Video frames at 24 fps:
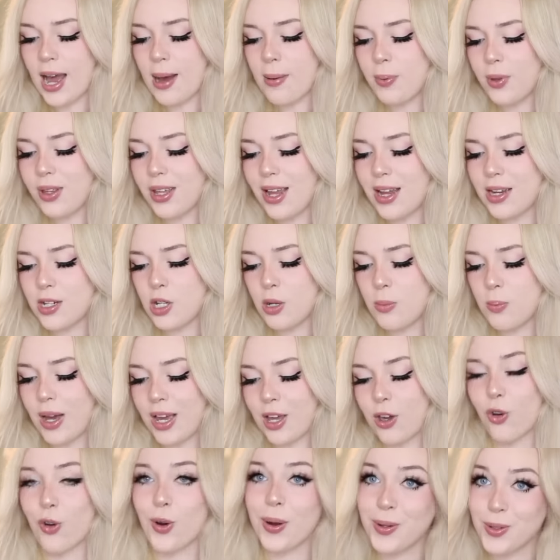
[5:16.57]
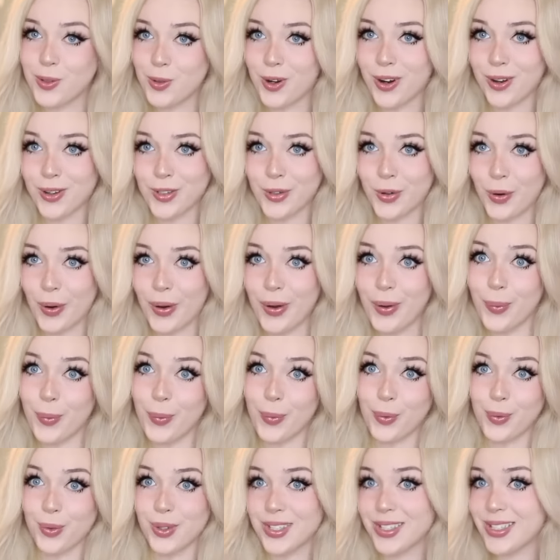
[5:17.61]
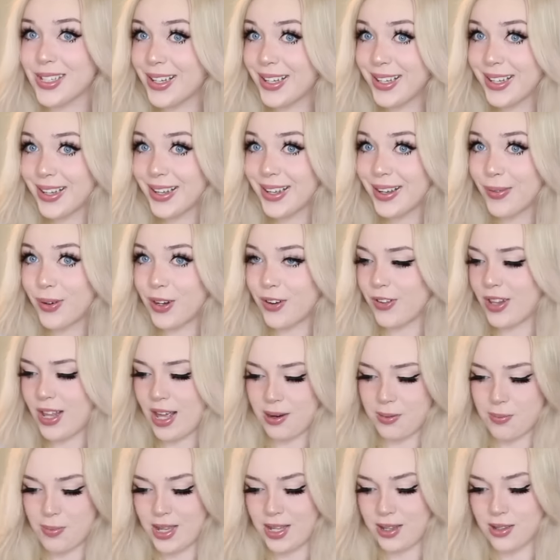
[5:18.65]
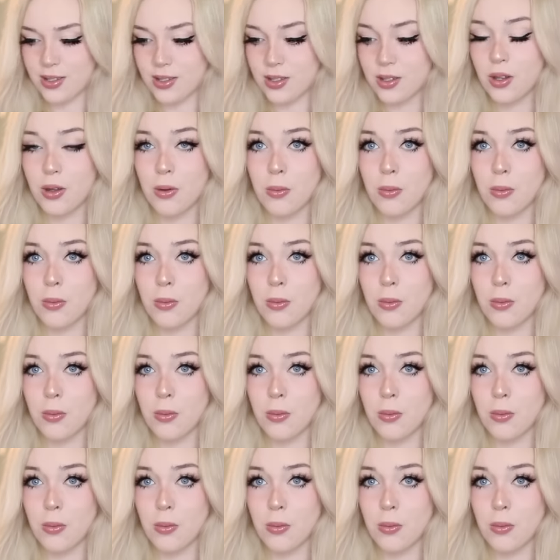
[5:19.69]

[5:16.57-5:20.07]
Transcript: application by Crows Crows Crows. Whatever that means.